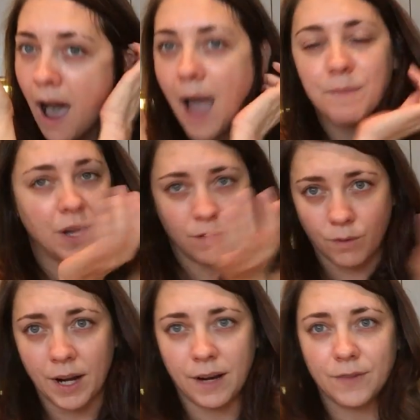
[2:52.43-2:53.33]
I'm gonna
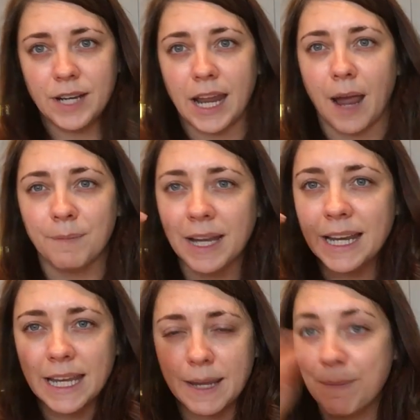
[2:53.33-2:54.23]
run every day. I'm
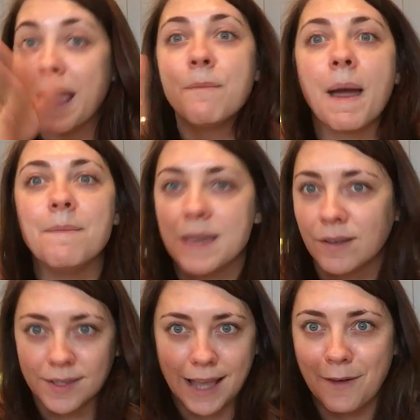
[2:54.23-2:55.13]
gonna make my
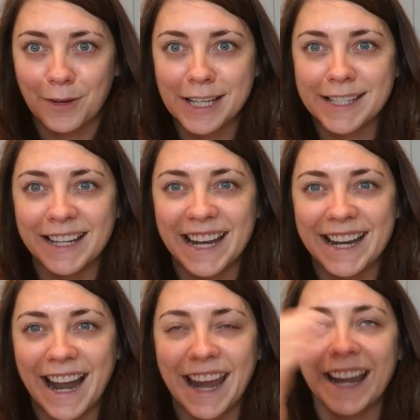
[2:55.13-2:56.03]
meals every
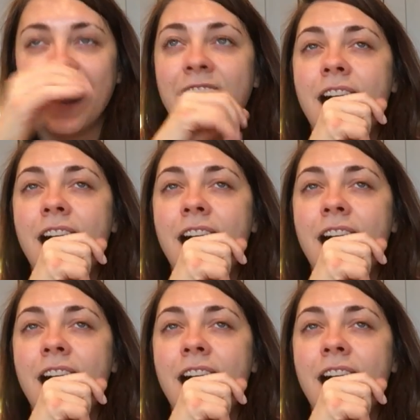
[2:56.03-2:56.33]
Sunday night.